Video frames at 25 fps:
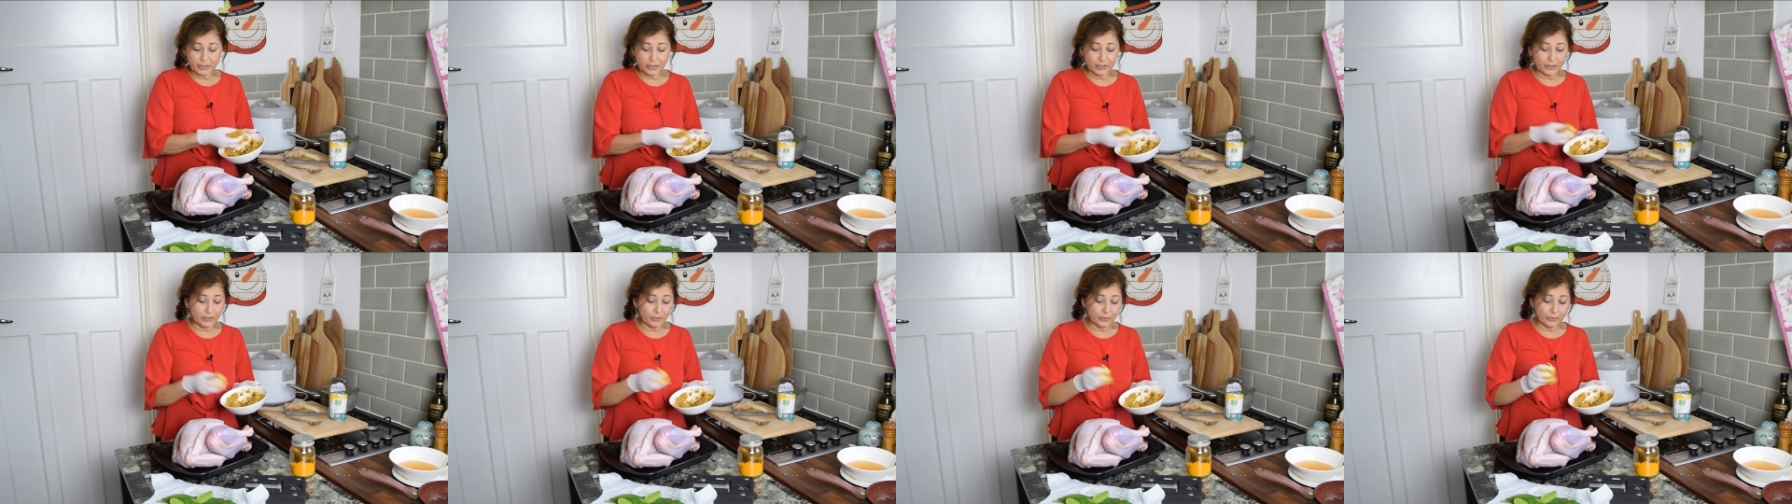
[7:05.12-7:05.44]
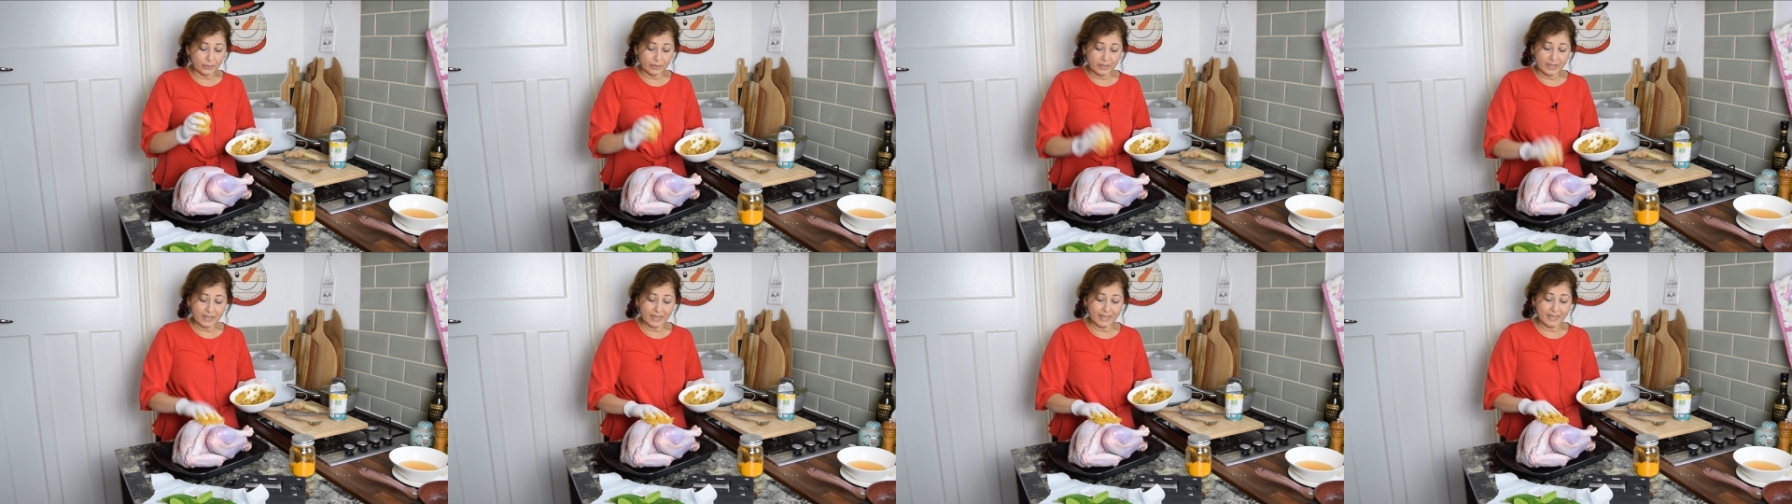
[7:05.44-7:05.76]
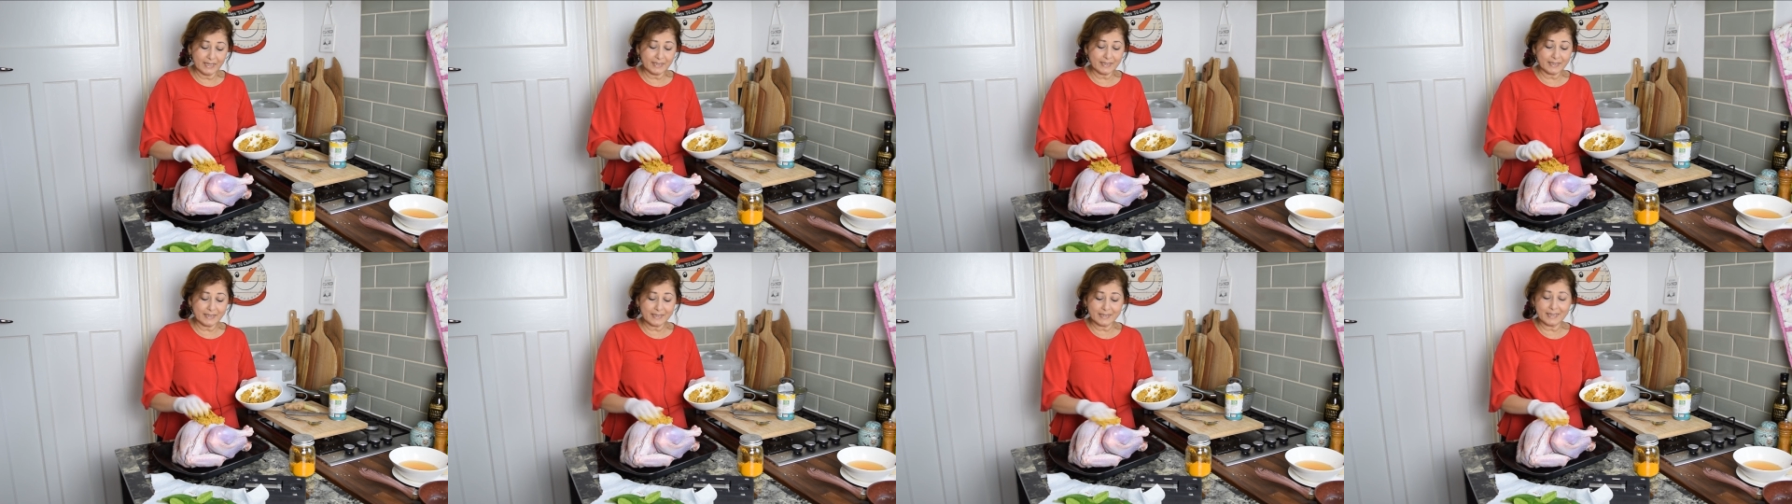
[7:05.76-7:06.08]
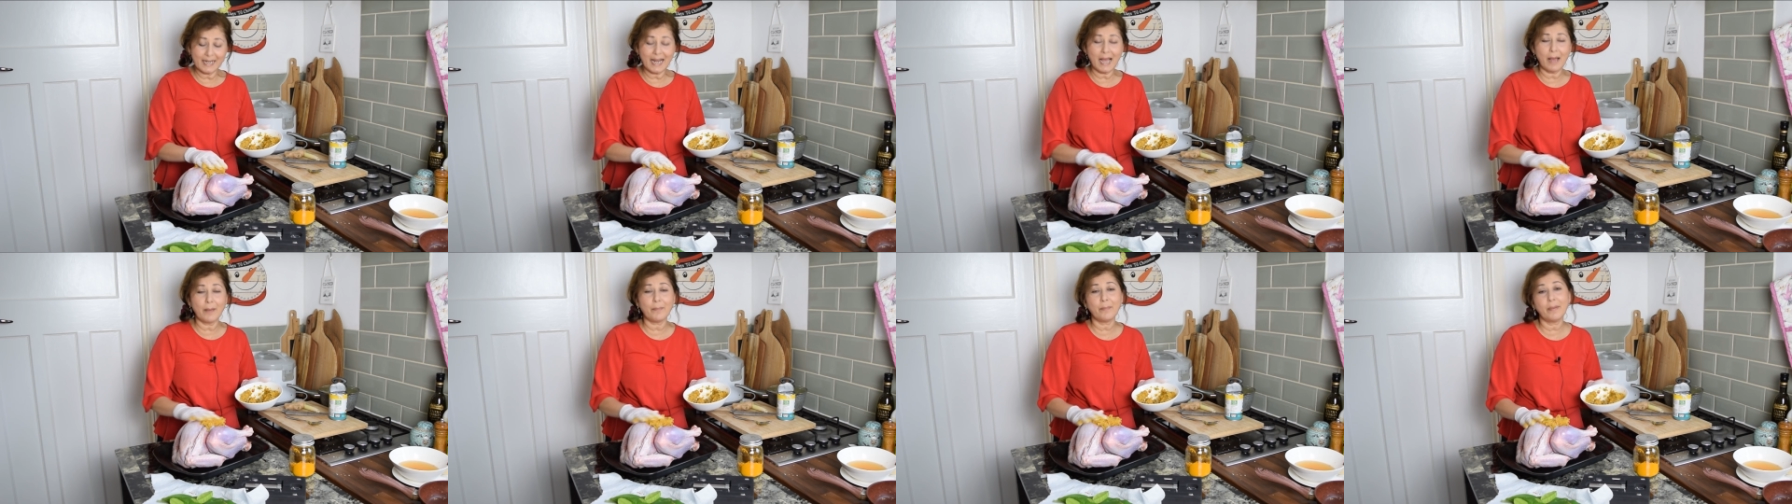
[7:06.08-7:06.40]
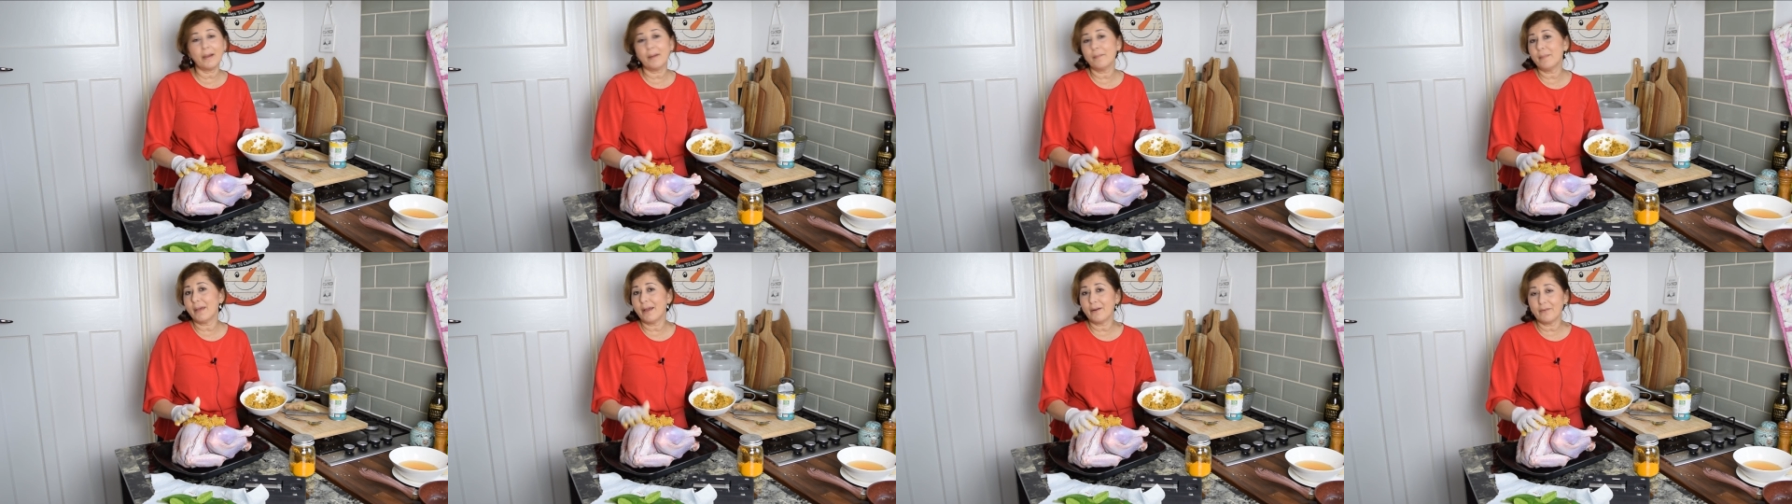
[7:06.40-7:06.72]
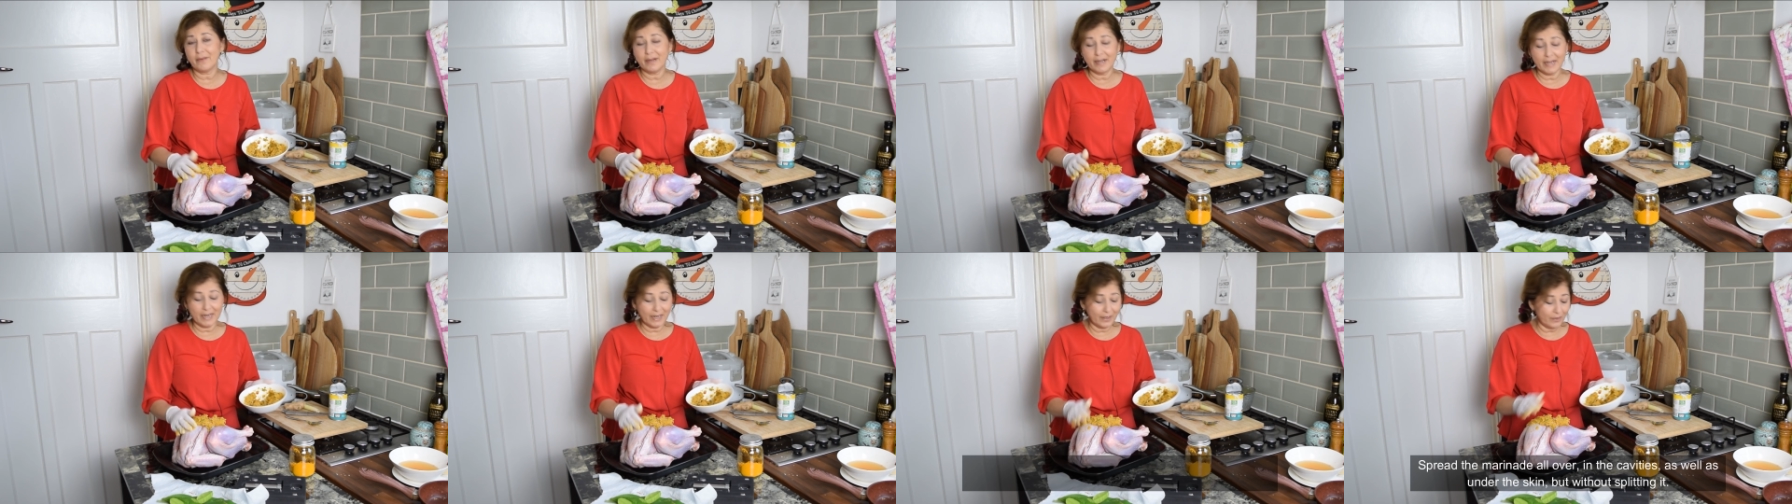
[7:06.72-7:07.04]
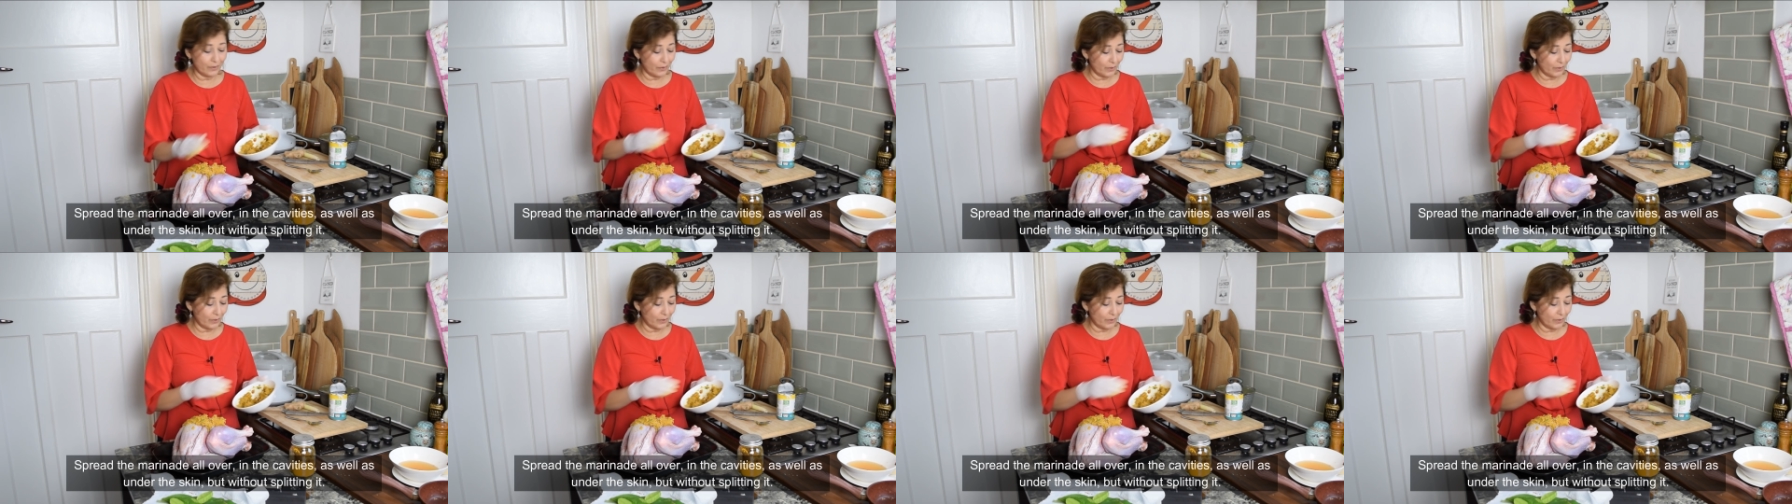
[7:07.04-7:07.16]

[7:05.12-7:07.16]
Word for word: to do is slap our marinade